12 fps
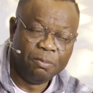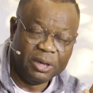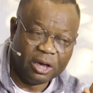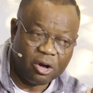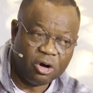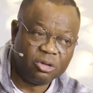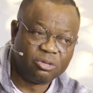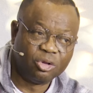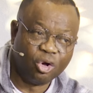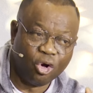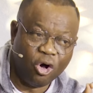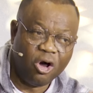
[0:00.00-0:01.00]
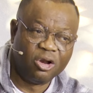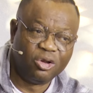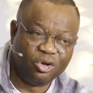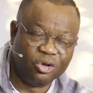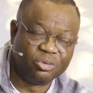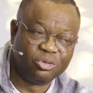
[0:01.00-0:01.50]
because
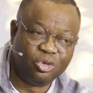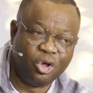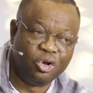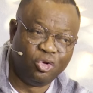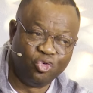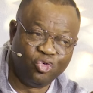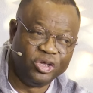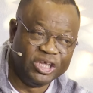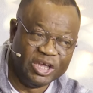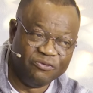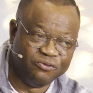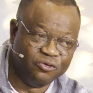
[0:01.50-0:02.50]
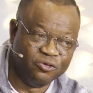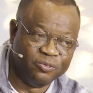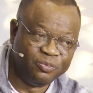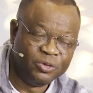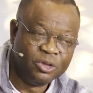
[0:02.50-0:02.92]
God does not do evil.